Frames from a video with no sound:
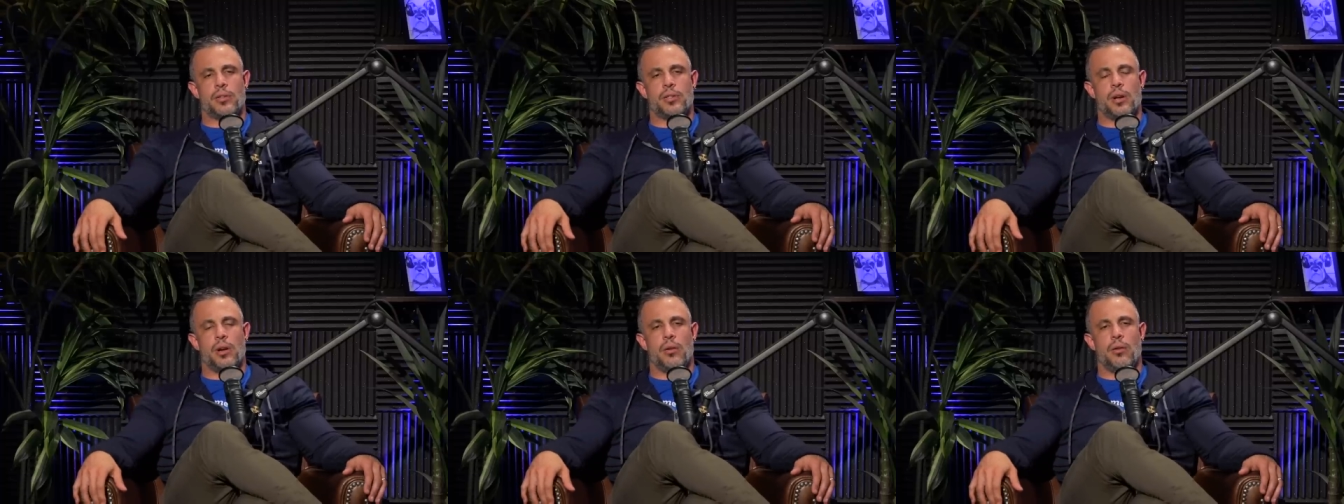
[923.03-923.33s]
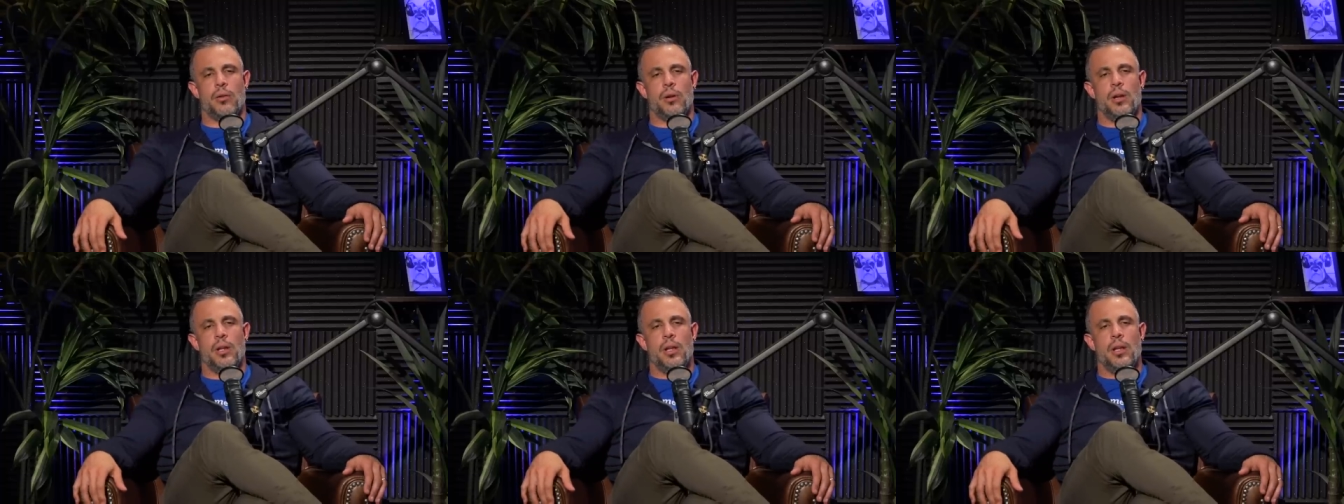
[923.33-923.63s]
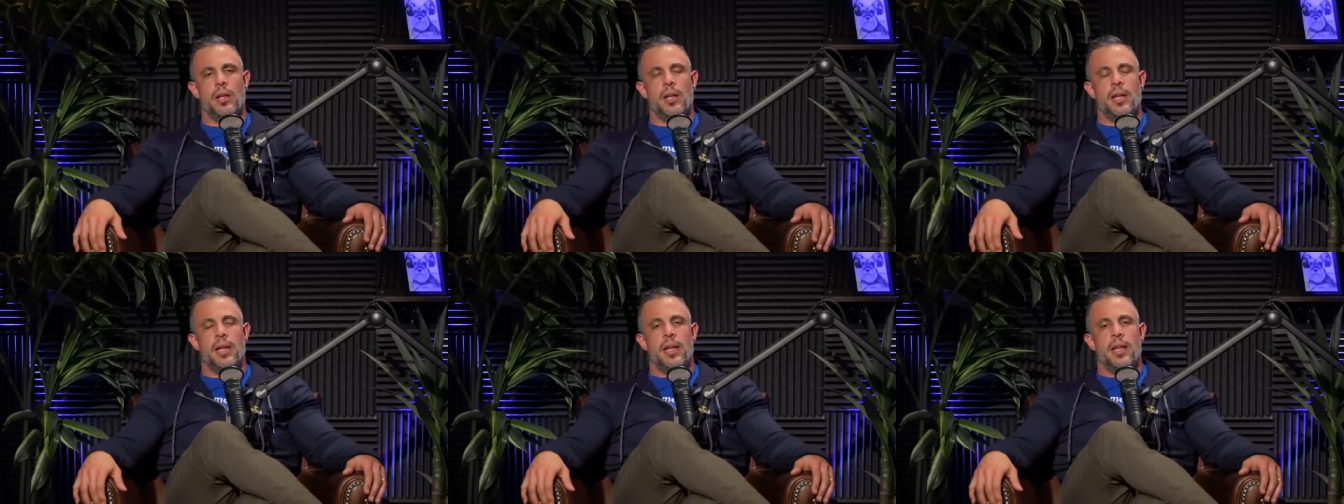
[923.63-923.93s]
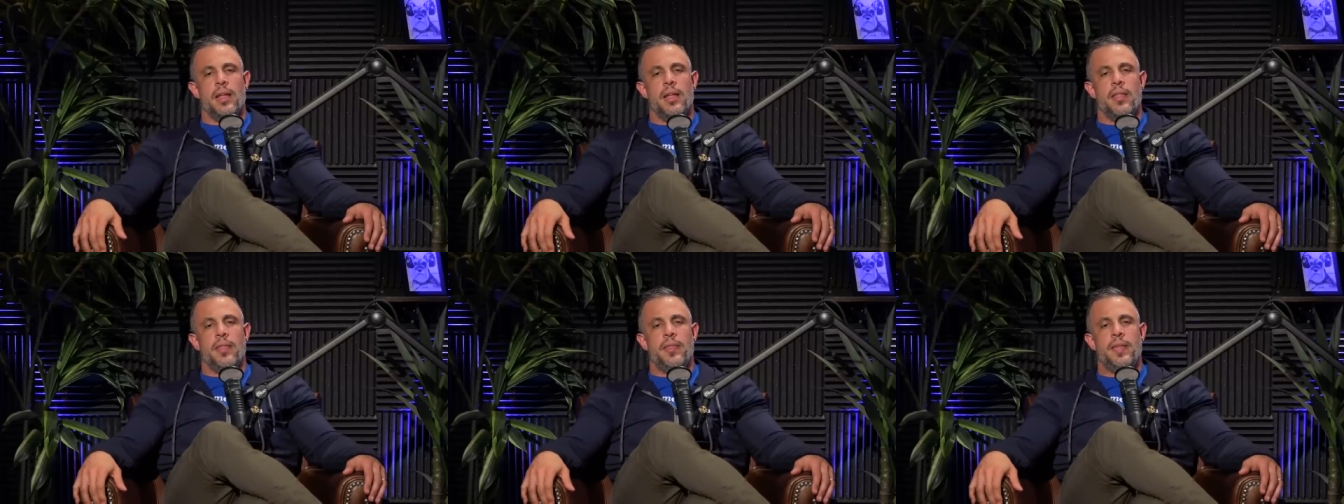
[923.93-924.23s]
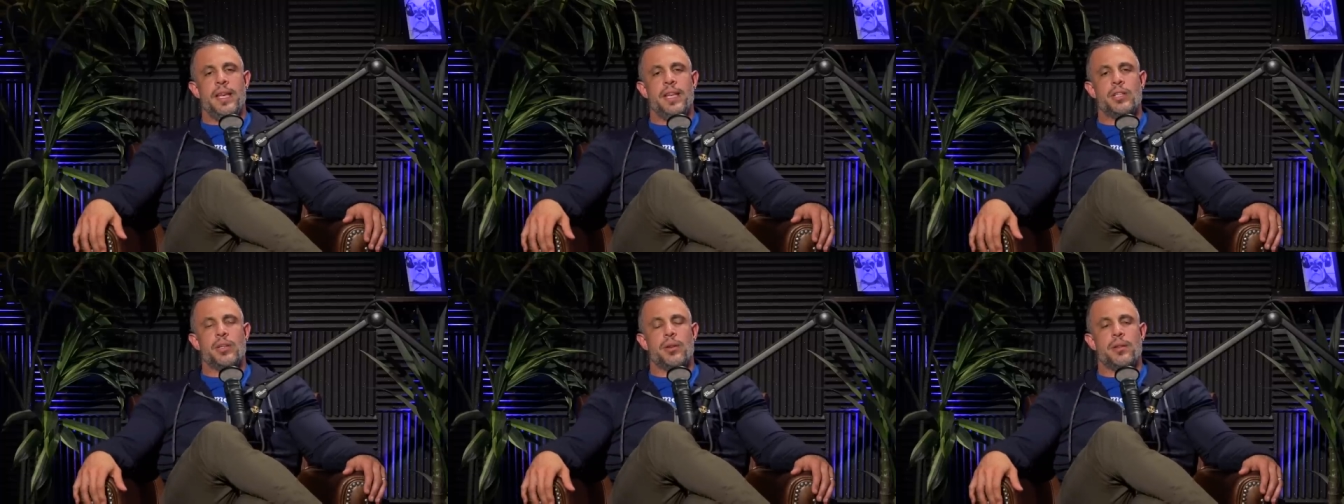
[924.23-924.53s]
So
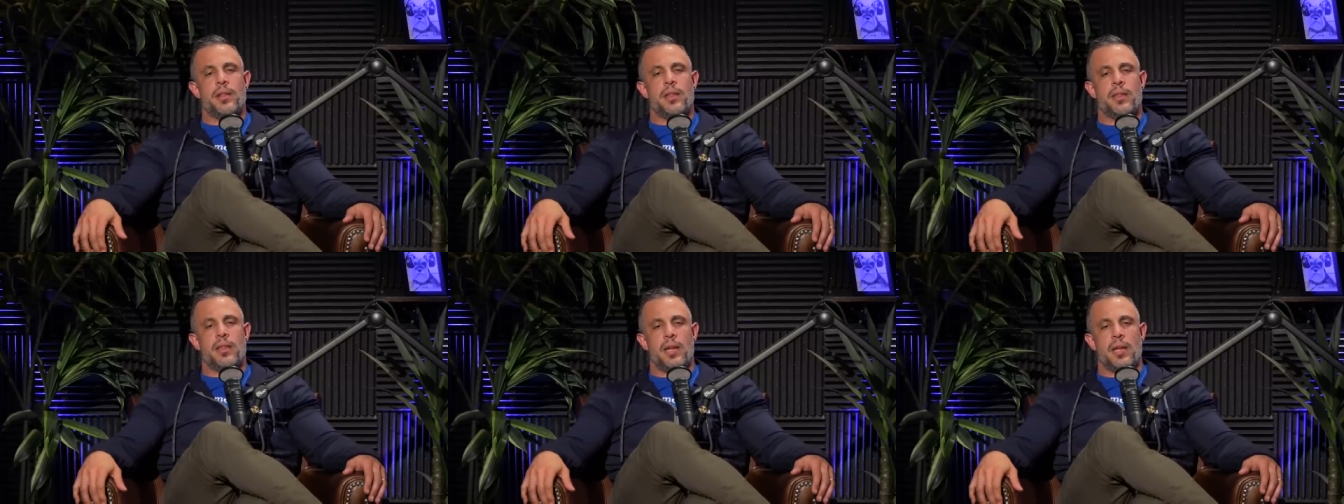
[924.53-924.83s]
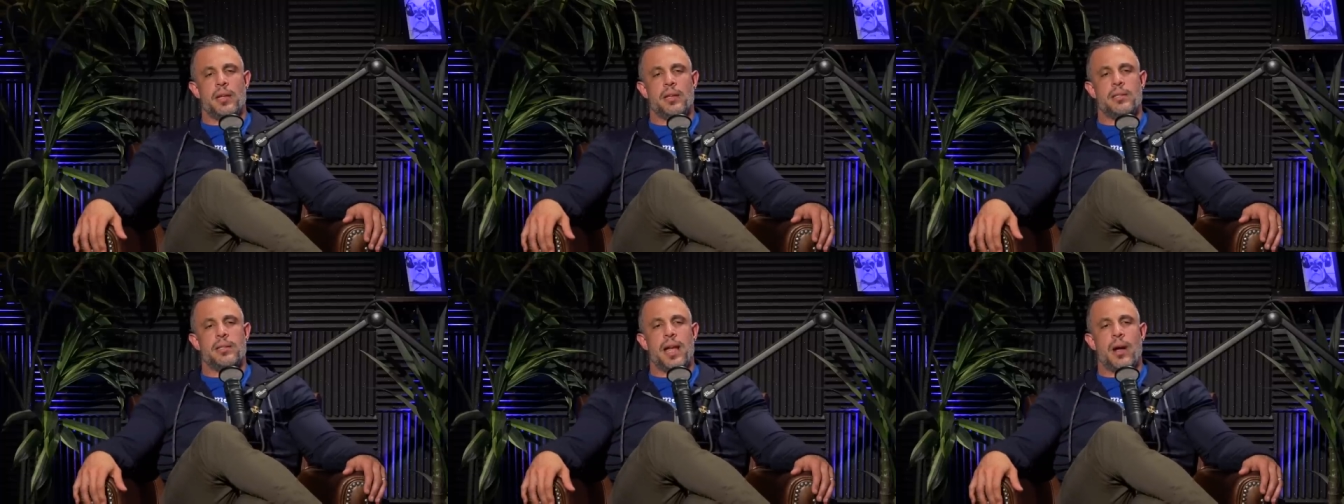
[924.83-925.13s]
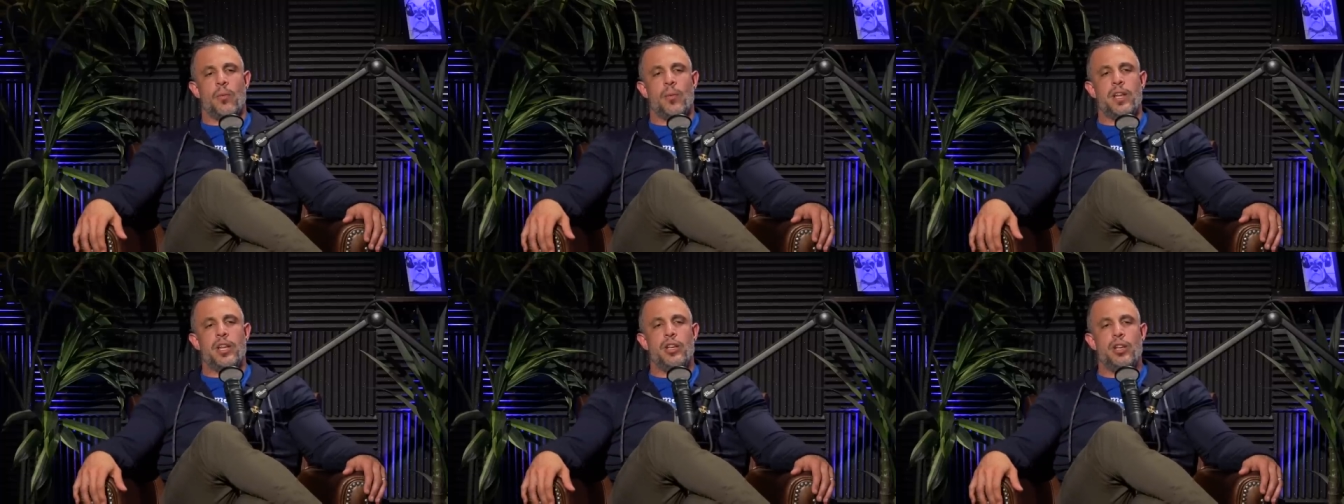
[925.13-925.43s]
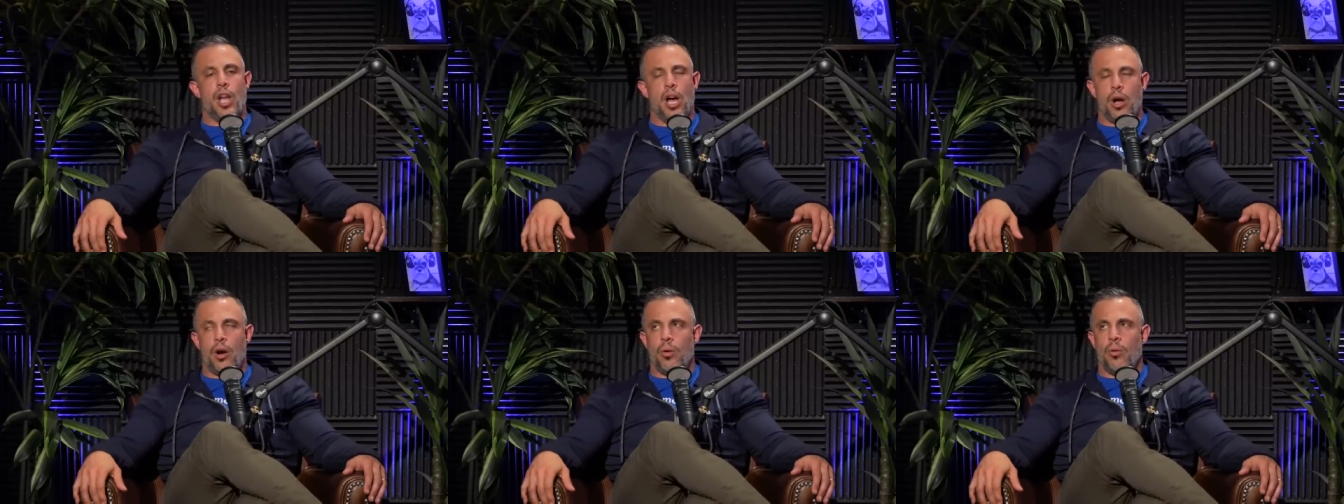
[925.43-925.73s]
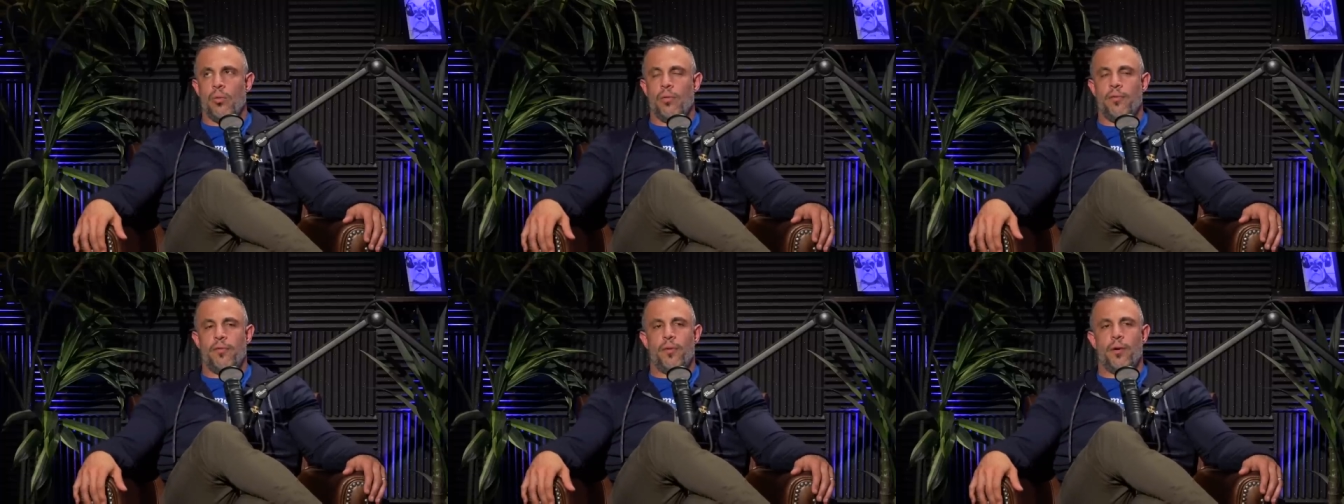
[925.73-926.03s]
these are the things that we
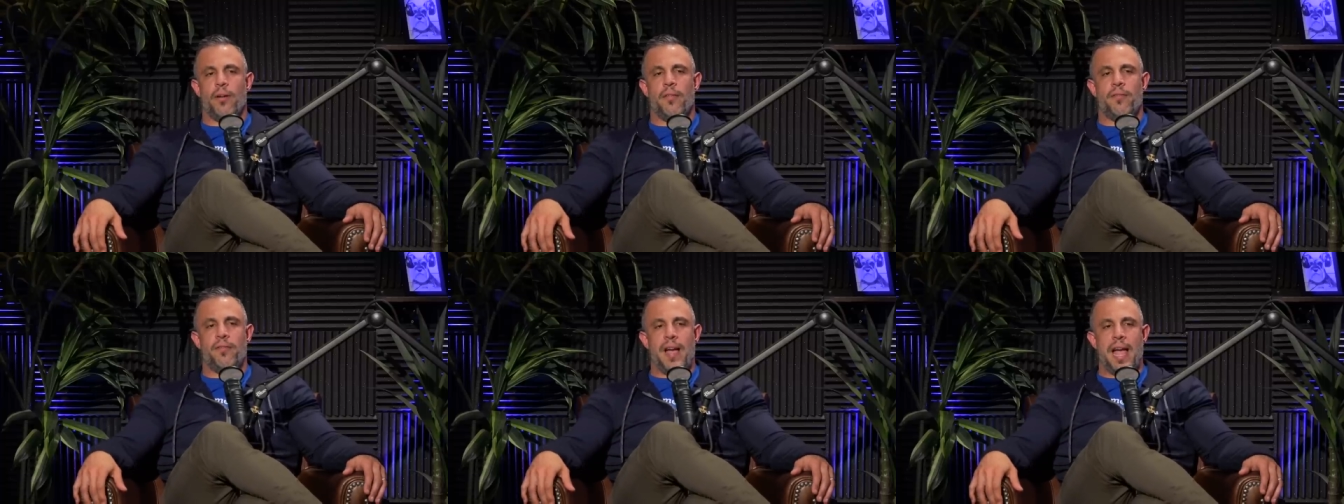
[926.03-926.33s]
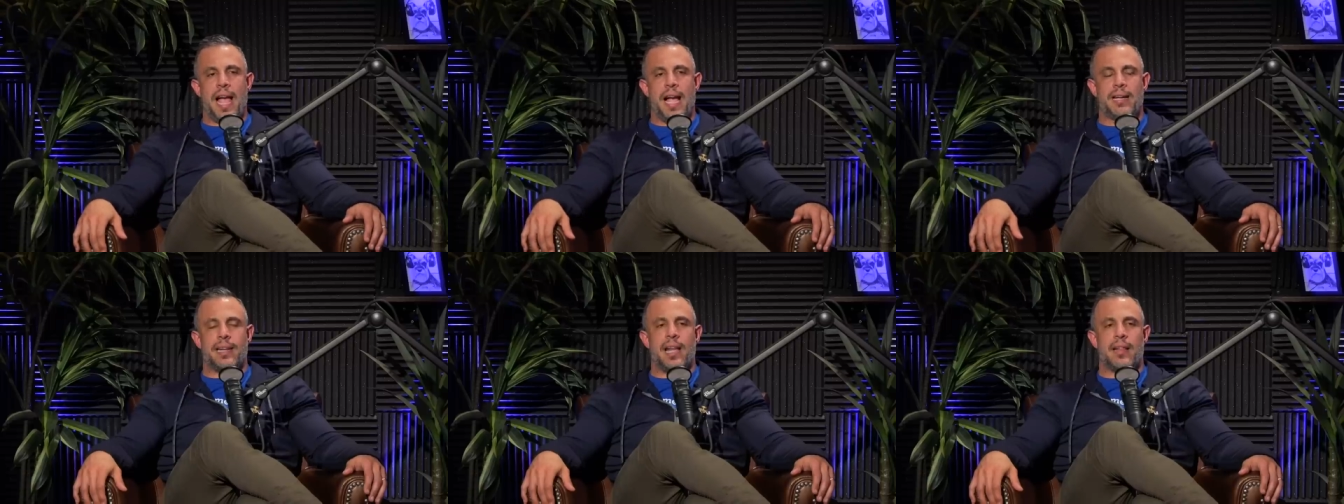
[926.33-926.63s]
know for a fact,